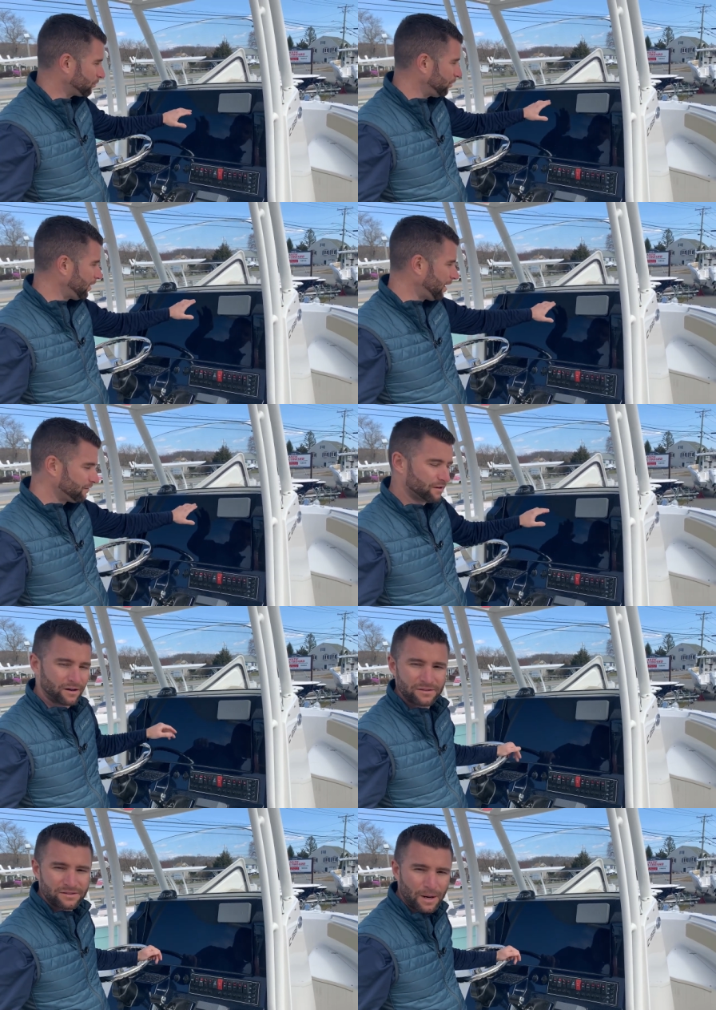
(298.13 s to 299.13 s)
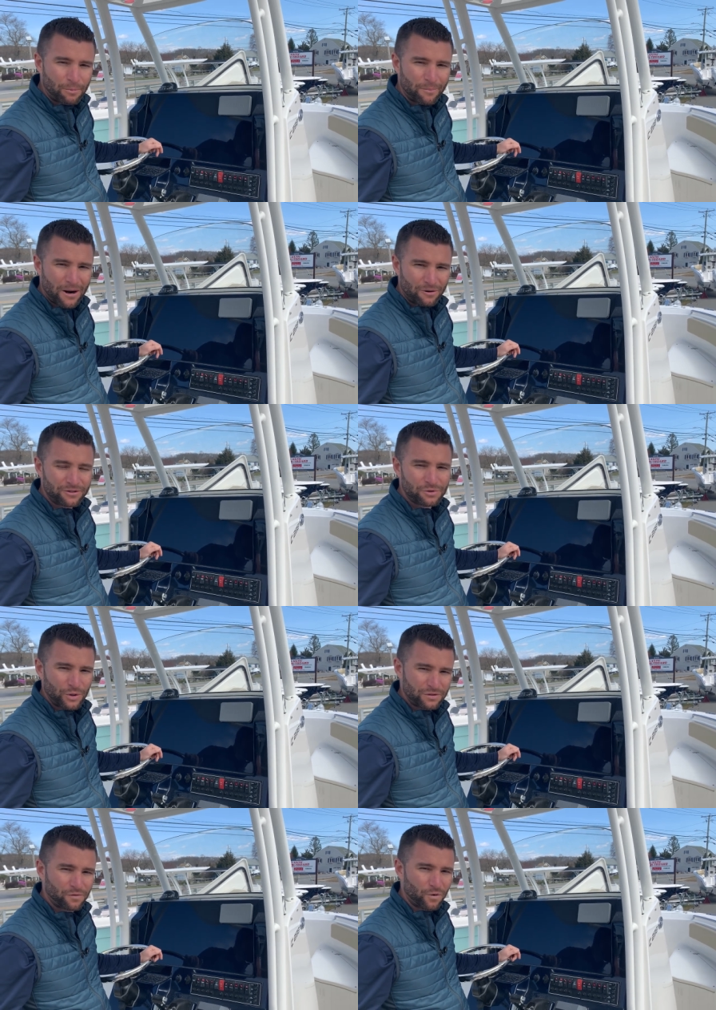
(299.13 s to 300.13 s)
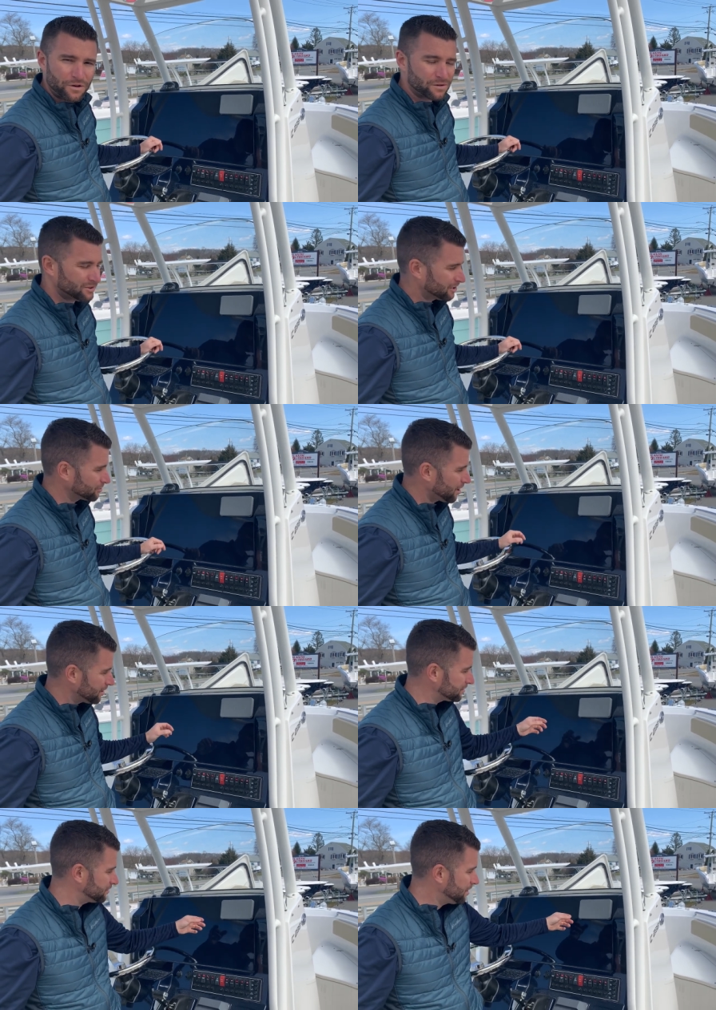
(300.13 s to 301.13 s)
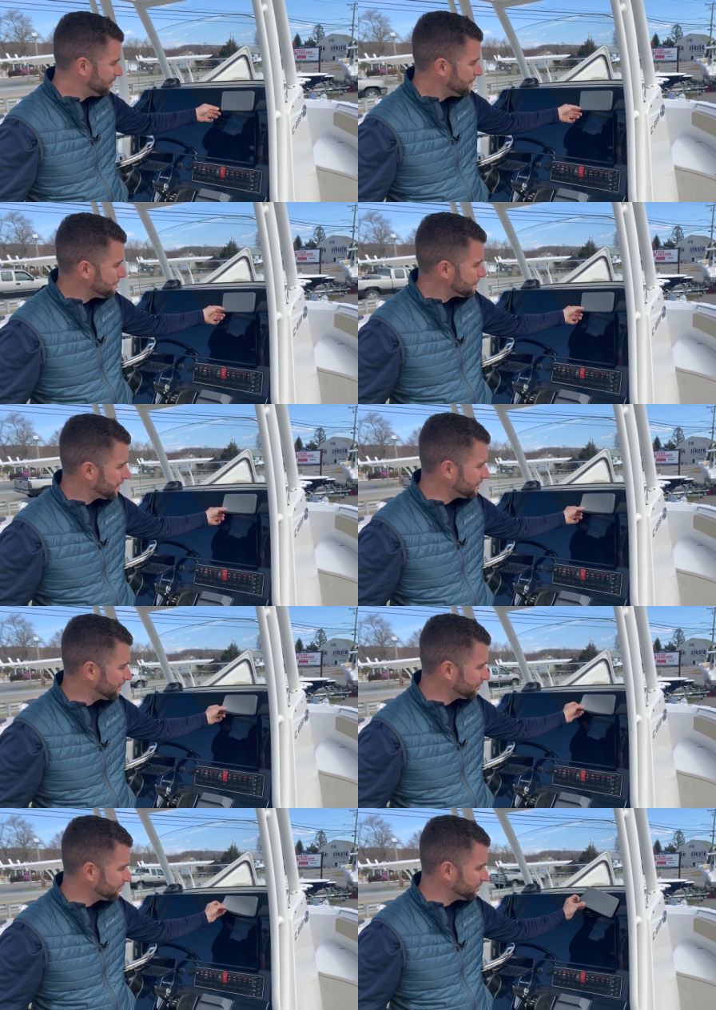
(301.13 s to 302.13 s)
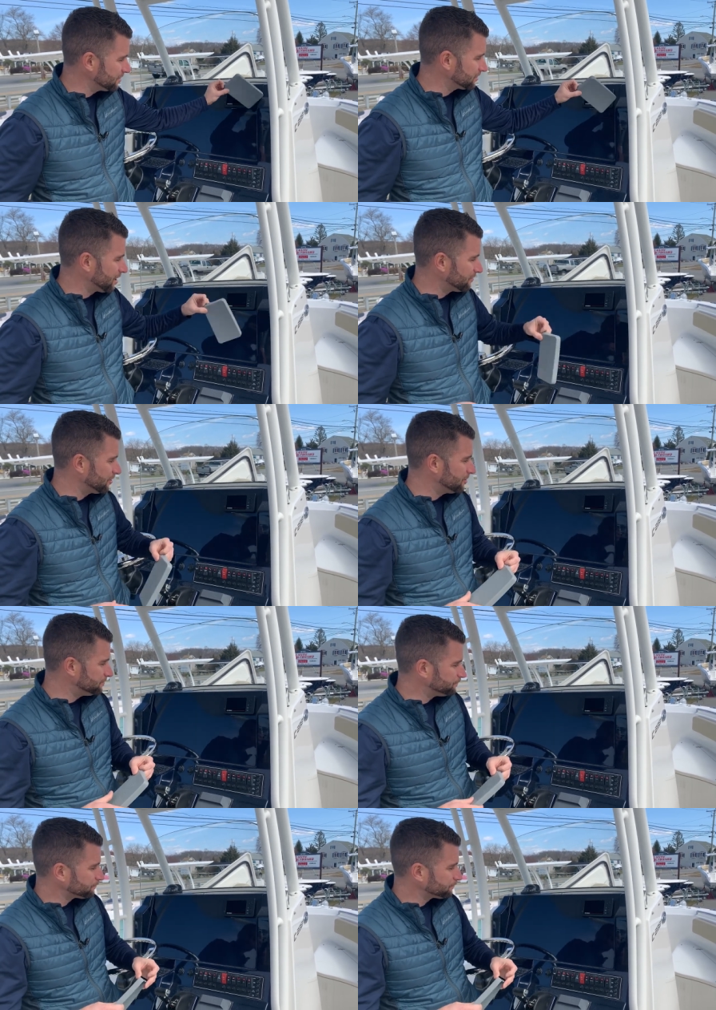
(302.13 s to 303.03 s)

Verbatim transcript: You will have a separate power switch for your electronics. And then under this cover